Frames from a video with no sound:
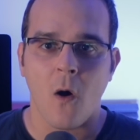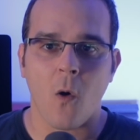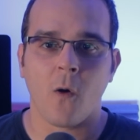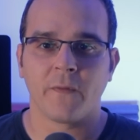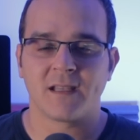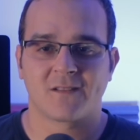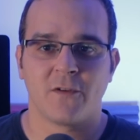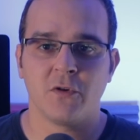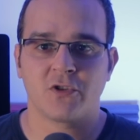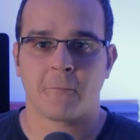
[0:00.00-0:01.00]
all these
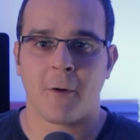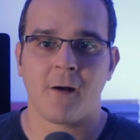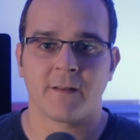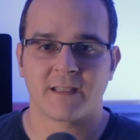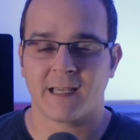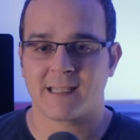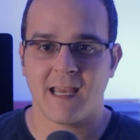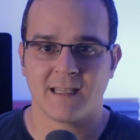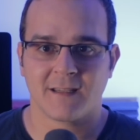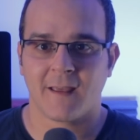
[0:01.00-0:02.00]
future politics
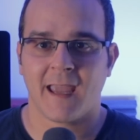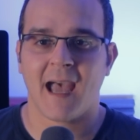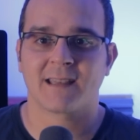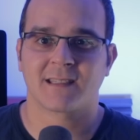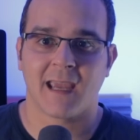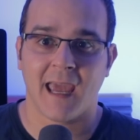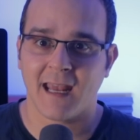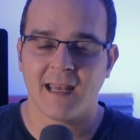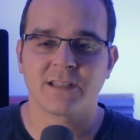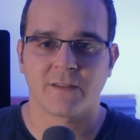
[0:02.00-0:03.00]
into the casting and
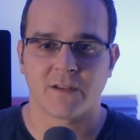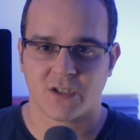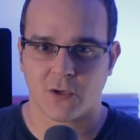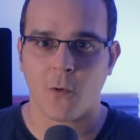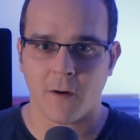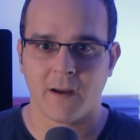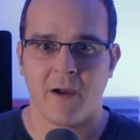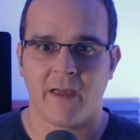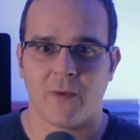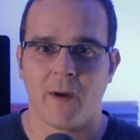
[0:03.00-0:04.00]
into the story,
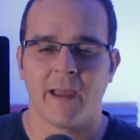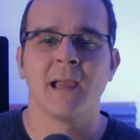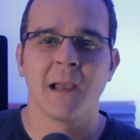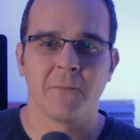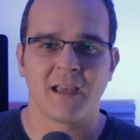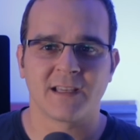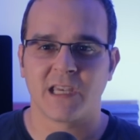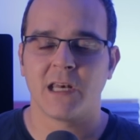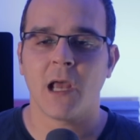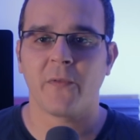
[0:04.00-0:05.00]
by the way, because
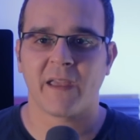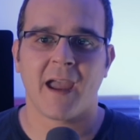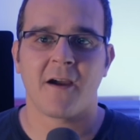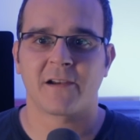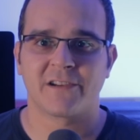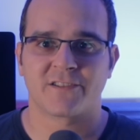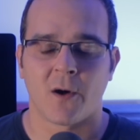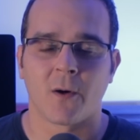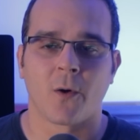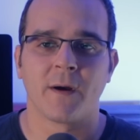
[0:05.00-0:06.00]
you know the characters
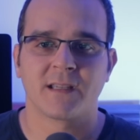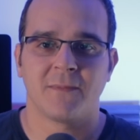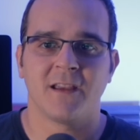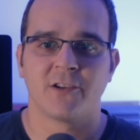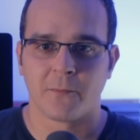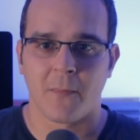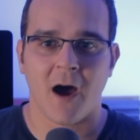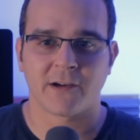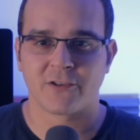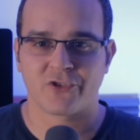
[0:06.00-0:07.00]
are going to be your
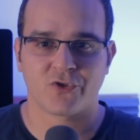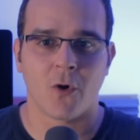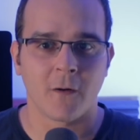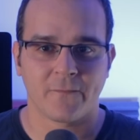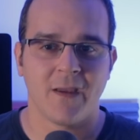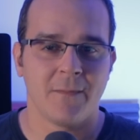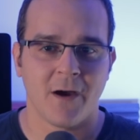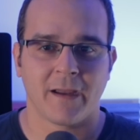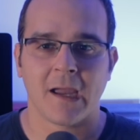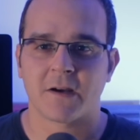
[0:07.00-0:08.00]
modern strong
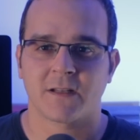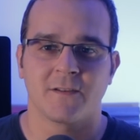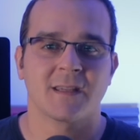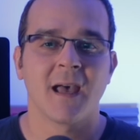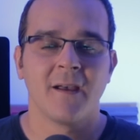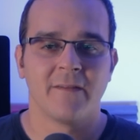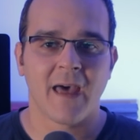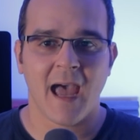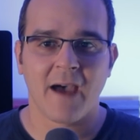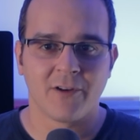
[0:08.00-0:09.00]
female characters
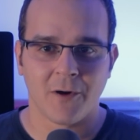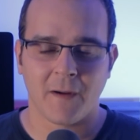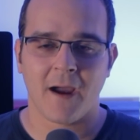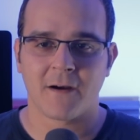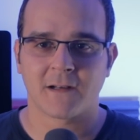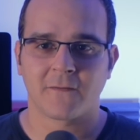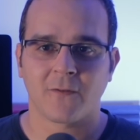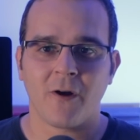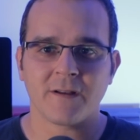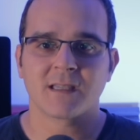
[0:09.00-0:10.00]
that have no character
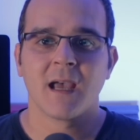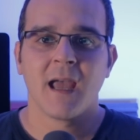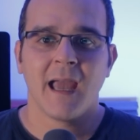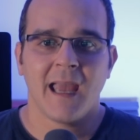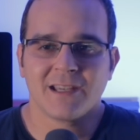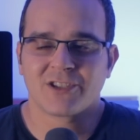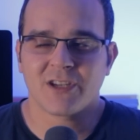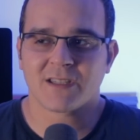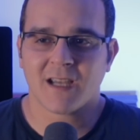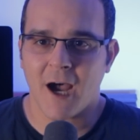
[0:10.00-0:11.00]
flaws, is
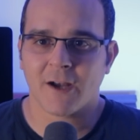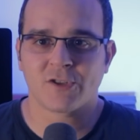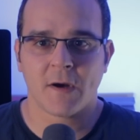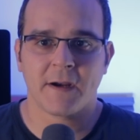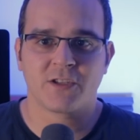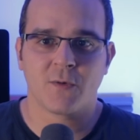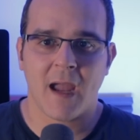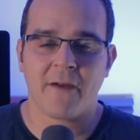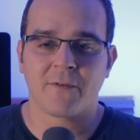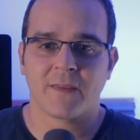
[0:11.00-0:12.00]
just contrary to
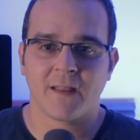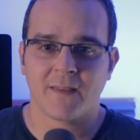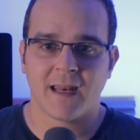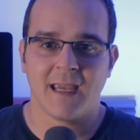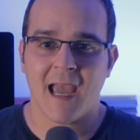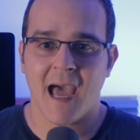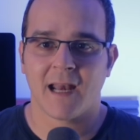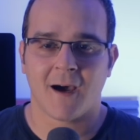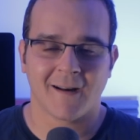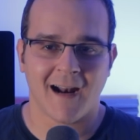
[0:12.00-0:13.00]
everything that he
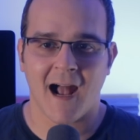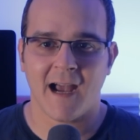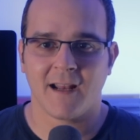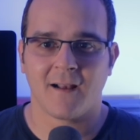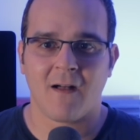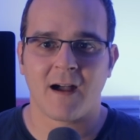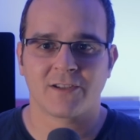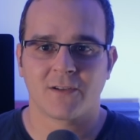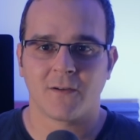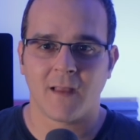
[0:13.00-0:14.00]
had on an
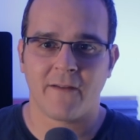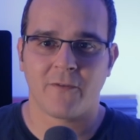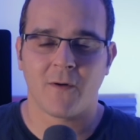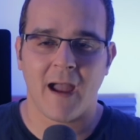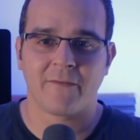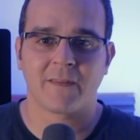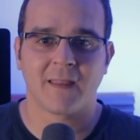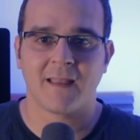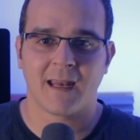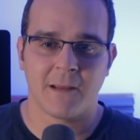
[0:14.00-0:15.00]
ideological level,
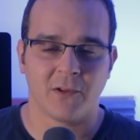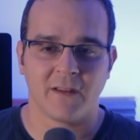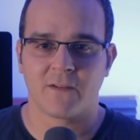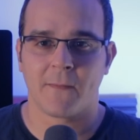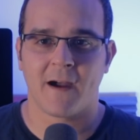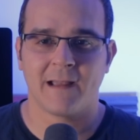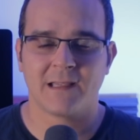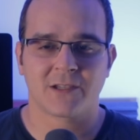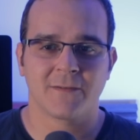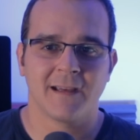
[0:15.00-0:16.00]
everything that he believed about
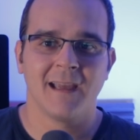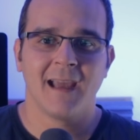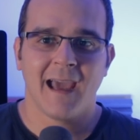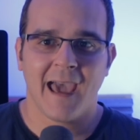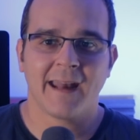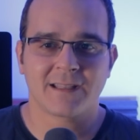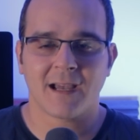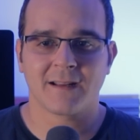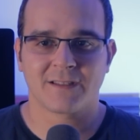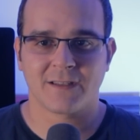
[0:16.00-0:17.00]
history, and it's
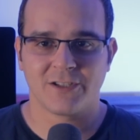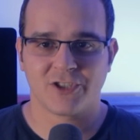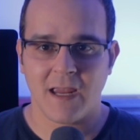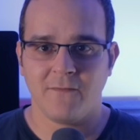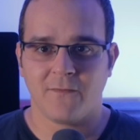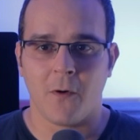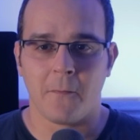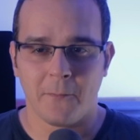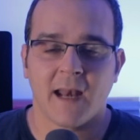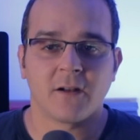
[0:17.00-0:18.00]
honestly
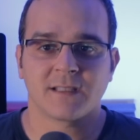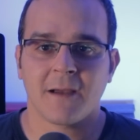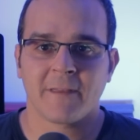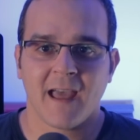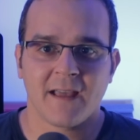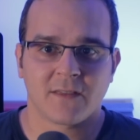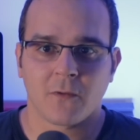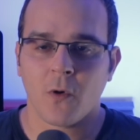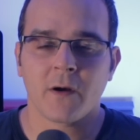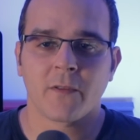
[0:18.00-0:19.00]
shameful. And on top of that, The
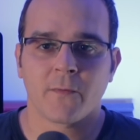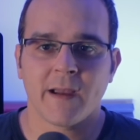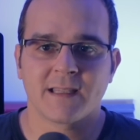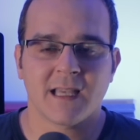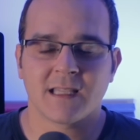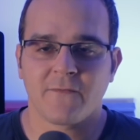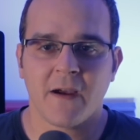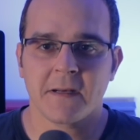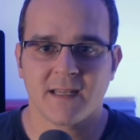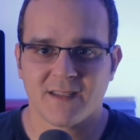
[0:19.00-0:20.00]
Lord of the Rings is a
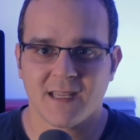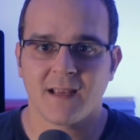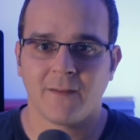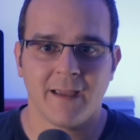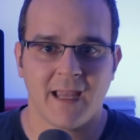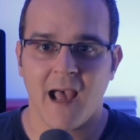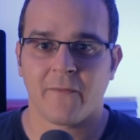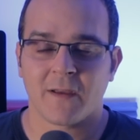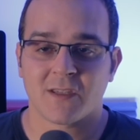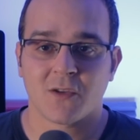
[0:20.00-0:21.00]
very distinctly
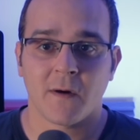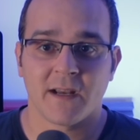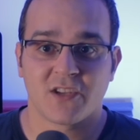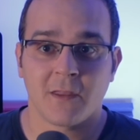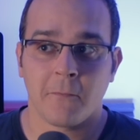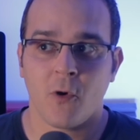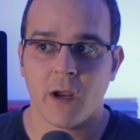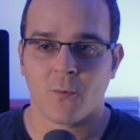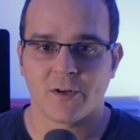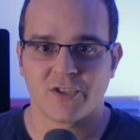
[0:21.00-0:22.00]
Catholic story, to the
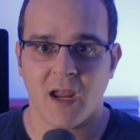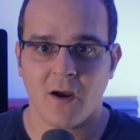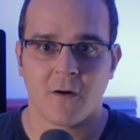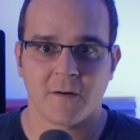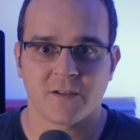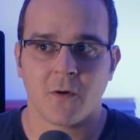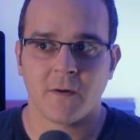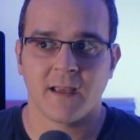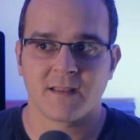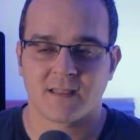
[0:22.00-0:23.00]
point where J.R.R.
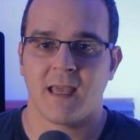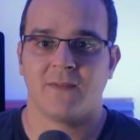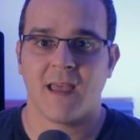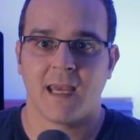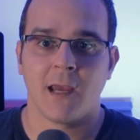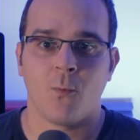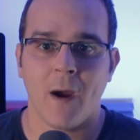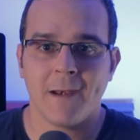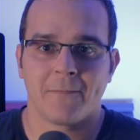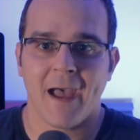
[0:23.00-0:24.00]
Tolkien said that he
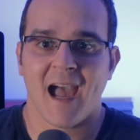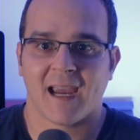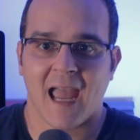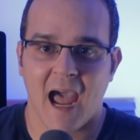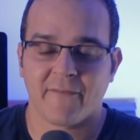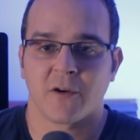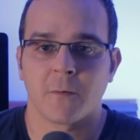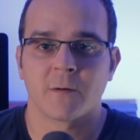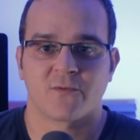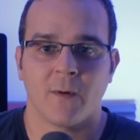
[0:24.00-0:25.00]
went back after
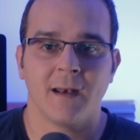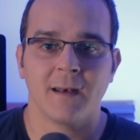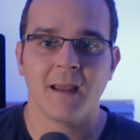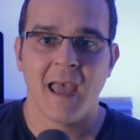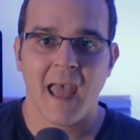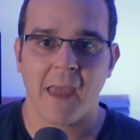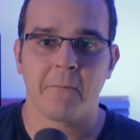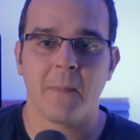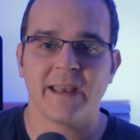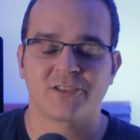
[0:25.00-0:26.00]
it was written
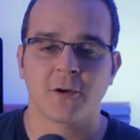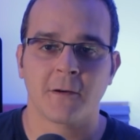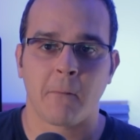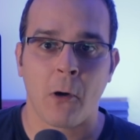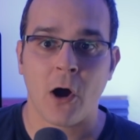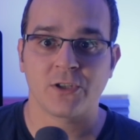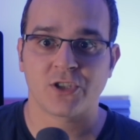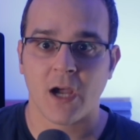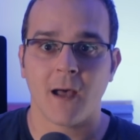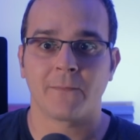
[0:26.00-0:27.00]
and made sure to
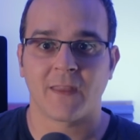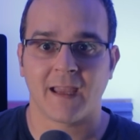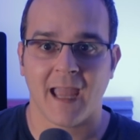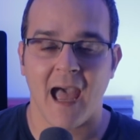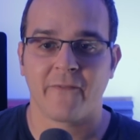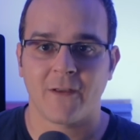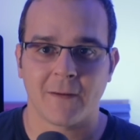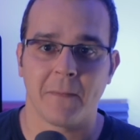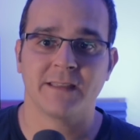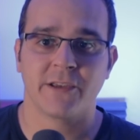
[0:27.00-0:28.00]
punch up the Catholic
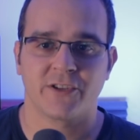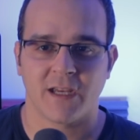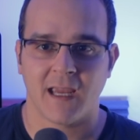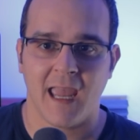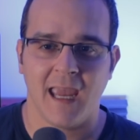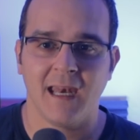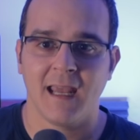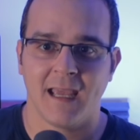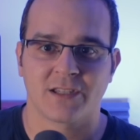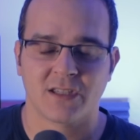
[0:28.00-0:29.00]
messaging in
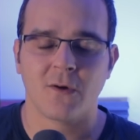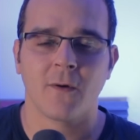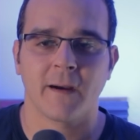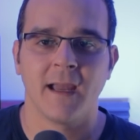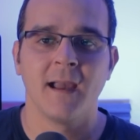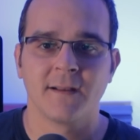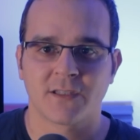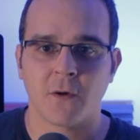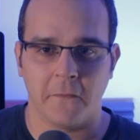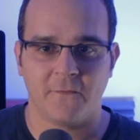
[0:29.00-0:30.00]
his story
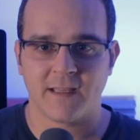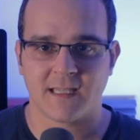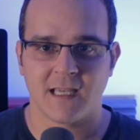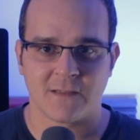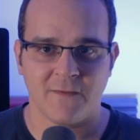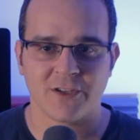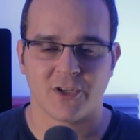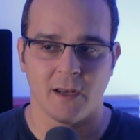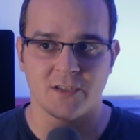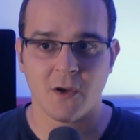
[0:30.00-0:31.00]
so it fits his
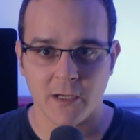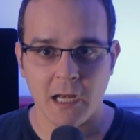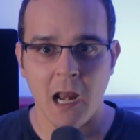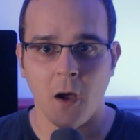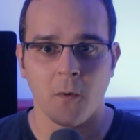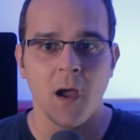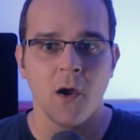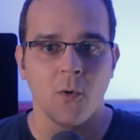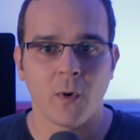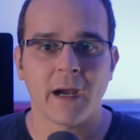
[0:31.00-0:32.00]
vision. So you know,
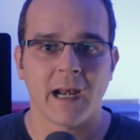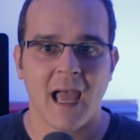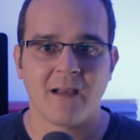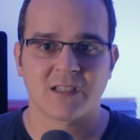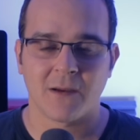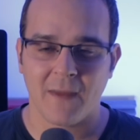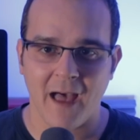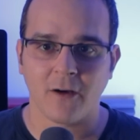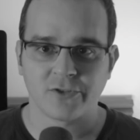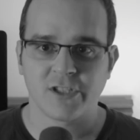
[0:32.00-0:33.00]
we're gonna have some
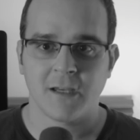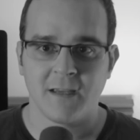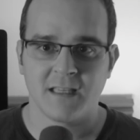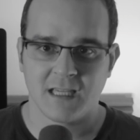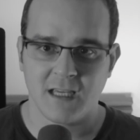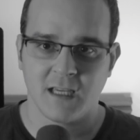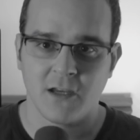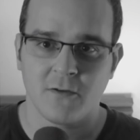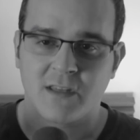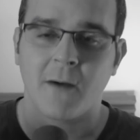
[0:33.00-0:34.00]

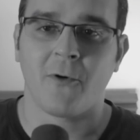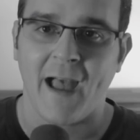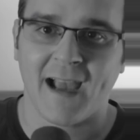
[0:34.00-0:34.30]
LGBTQ, double